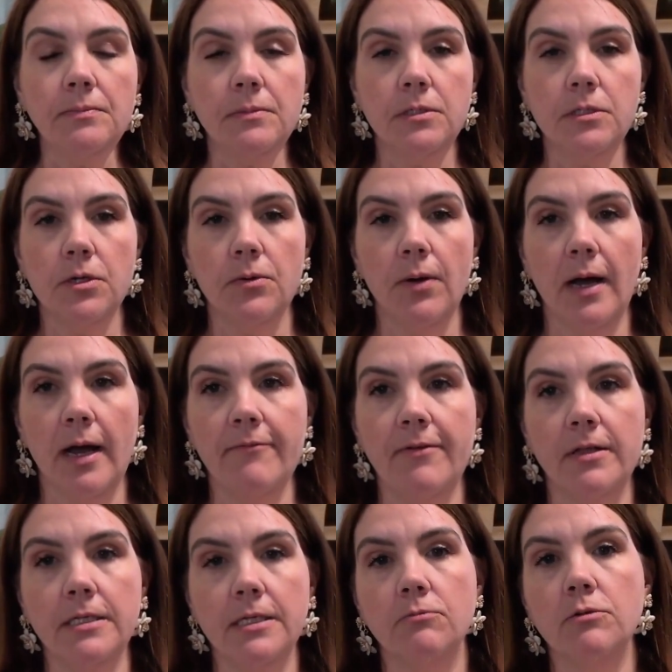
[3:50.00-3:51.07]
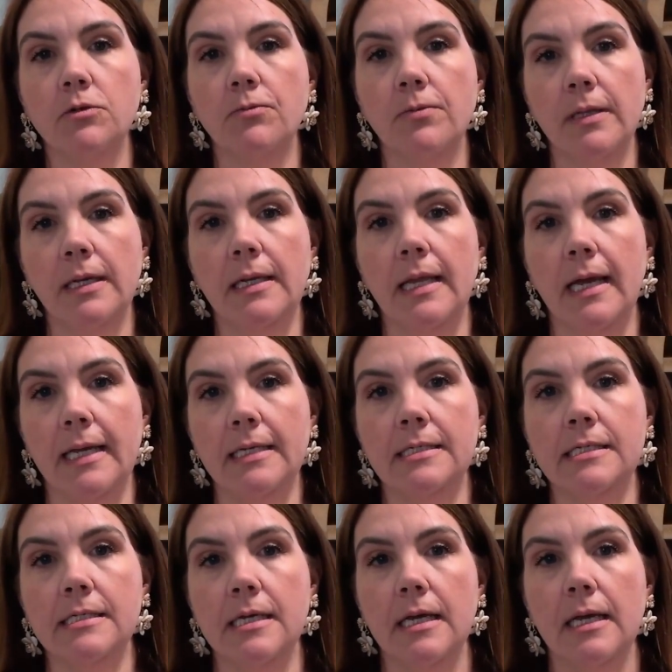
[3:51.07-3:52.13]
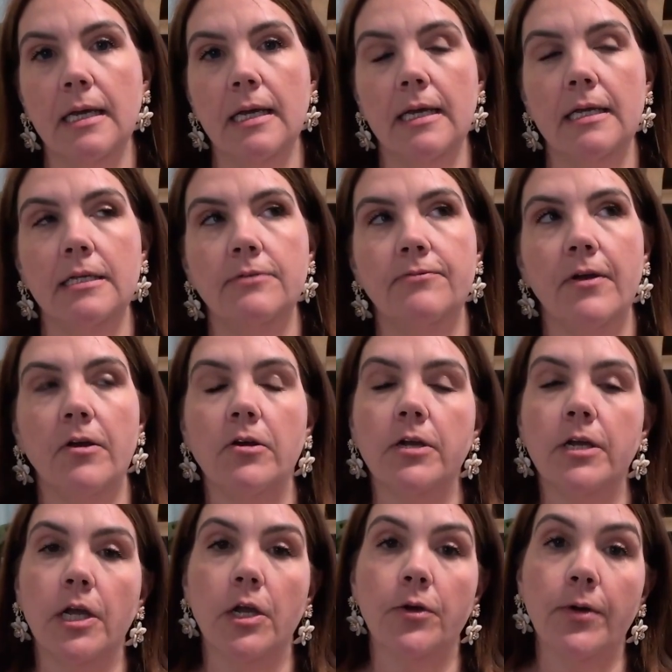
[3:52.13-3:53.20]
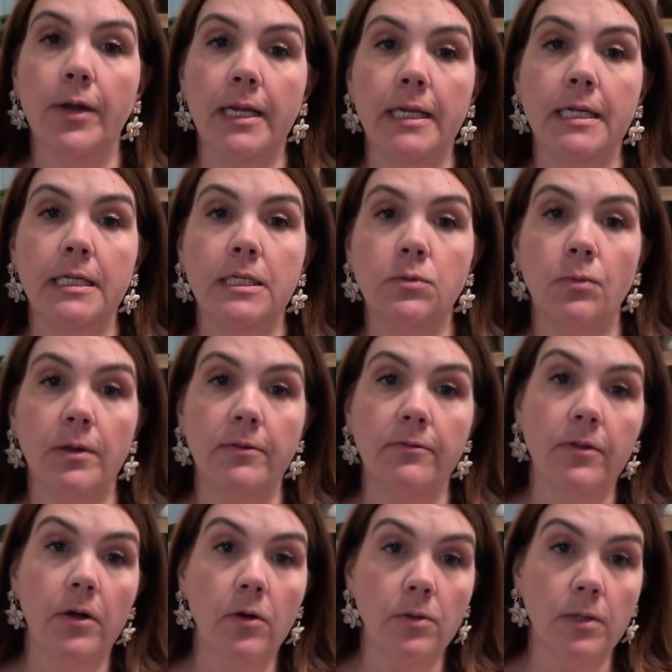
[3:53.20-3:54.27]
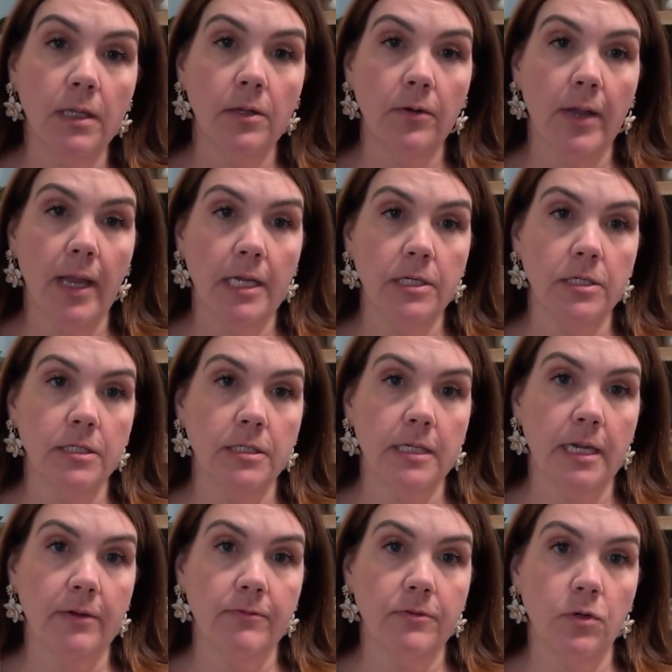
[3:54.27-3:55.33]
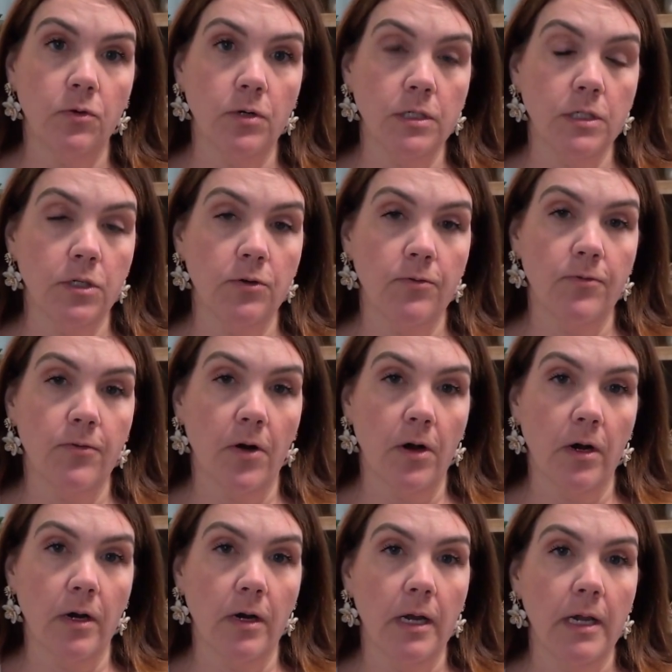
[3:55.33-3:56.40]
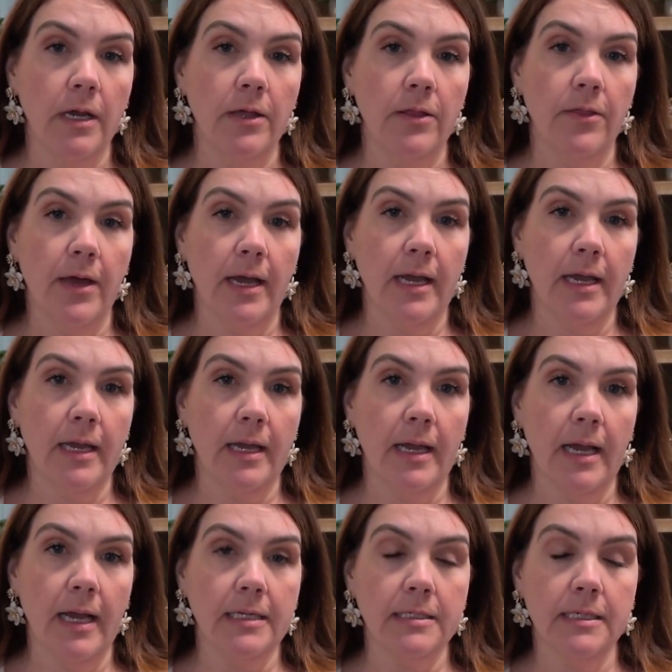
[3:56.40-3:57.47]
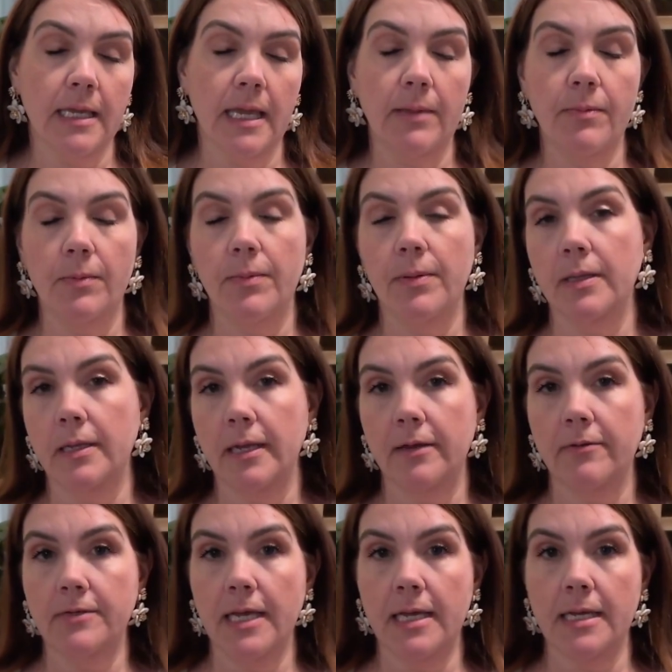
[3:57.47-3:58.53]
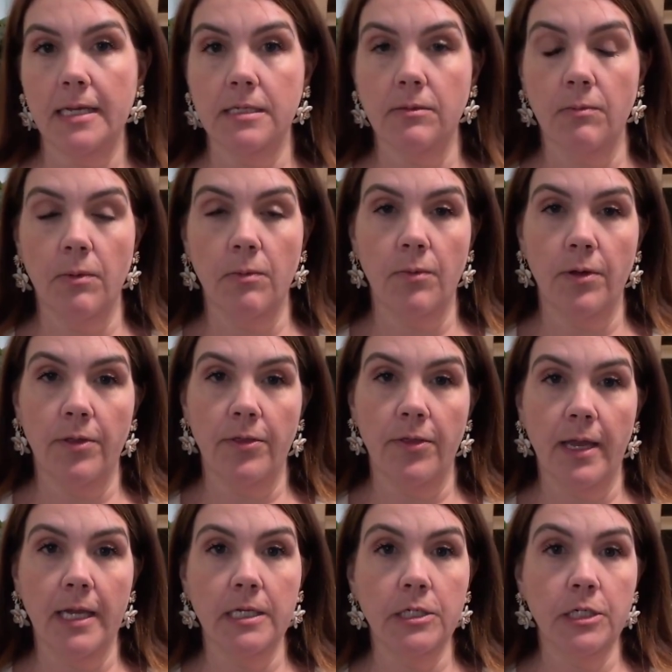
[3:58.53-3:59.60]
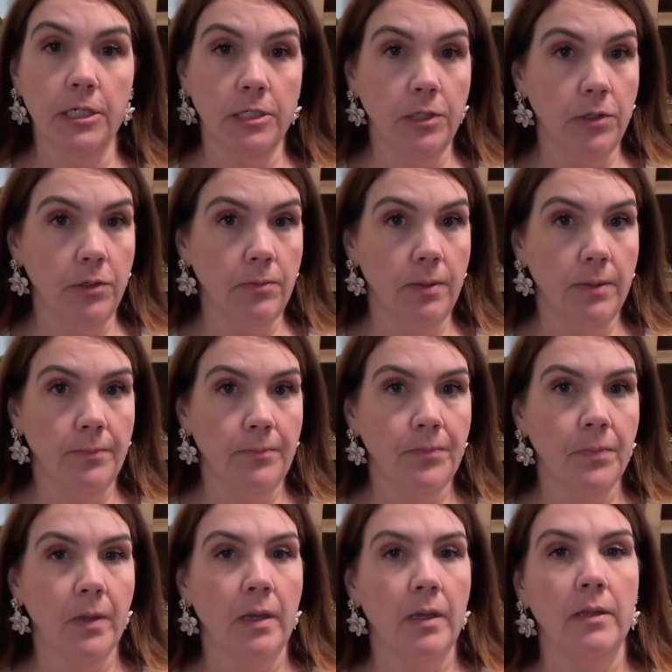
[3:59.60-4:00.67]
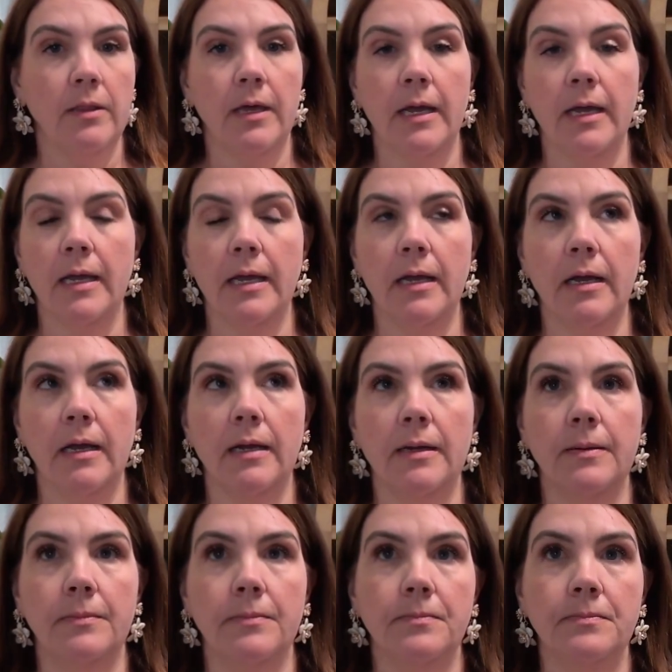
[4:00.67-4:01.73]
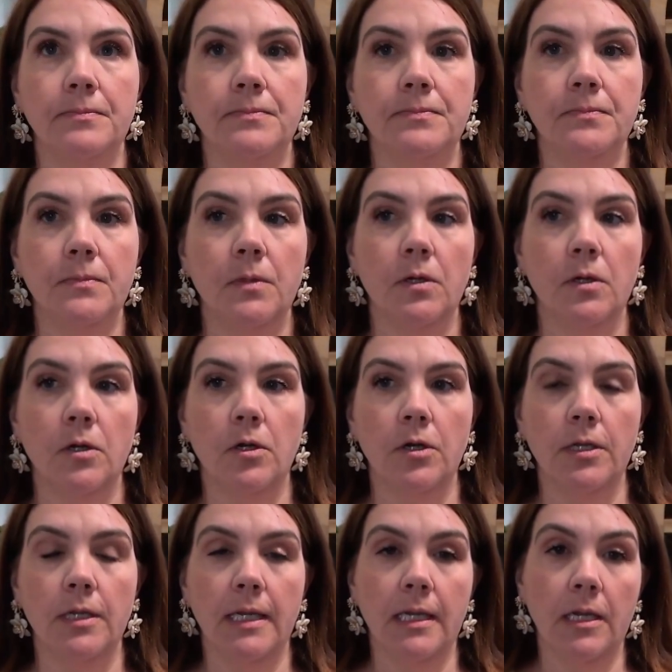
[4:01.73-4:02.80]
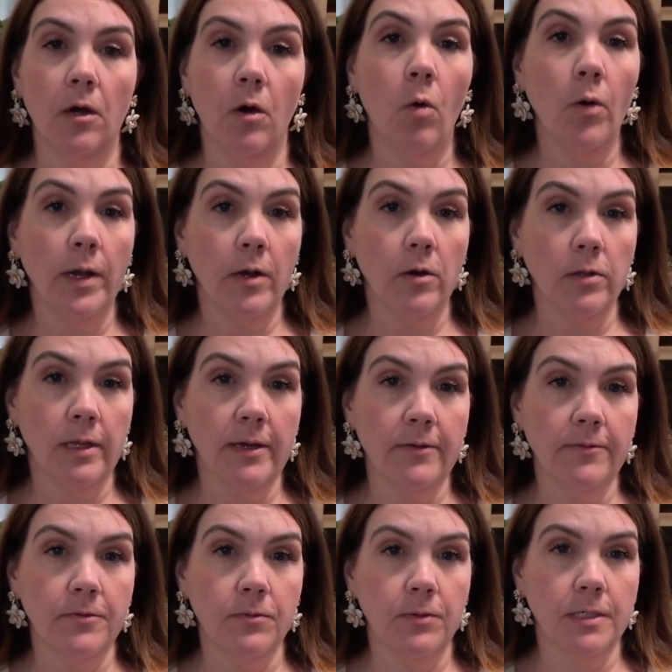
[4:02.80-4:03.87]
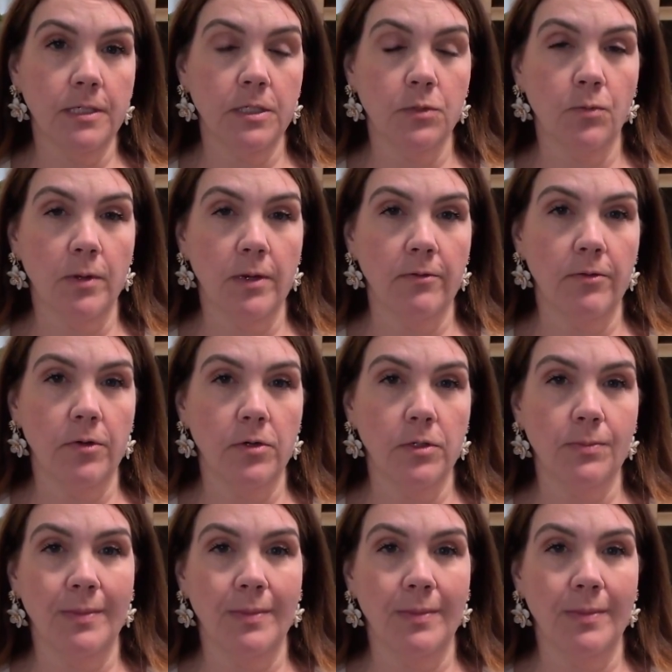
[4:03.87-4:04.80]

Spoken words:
So I felt it was really nice. It is very curated. It's one of the only locations that I've toured so far that has the capability of taking someone with a G tube that could need a Hoyer lift, which is one of those